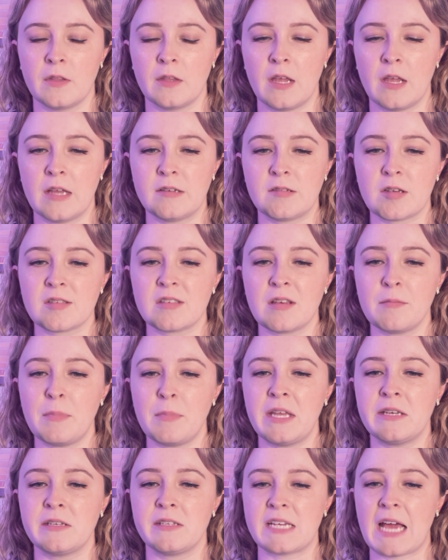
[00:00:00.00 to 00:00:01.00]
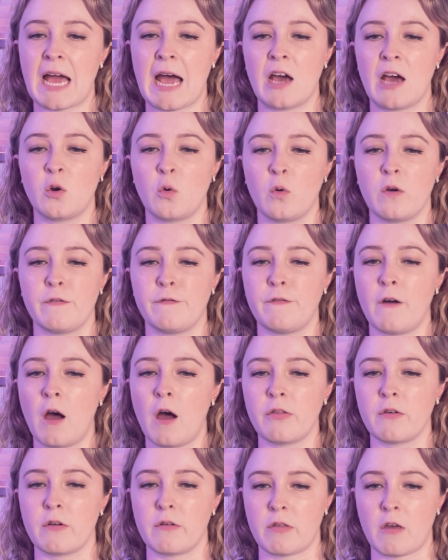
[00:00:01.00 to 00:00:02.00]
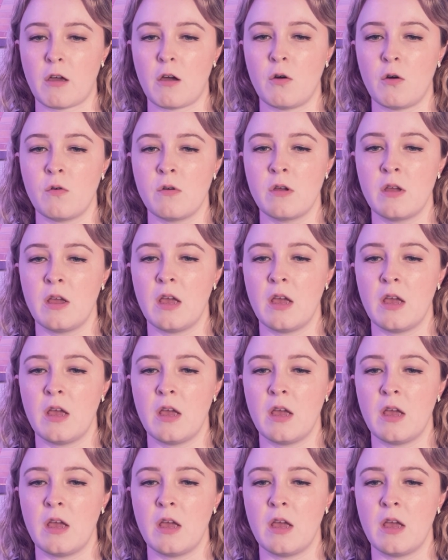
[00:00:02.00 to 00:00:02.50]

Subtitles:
It doesn't mean dad or father, though.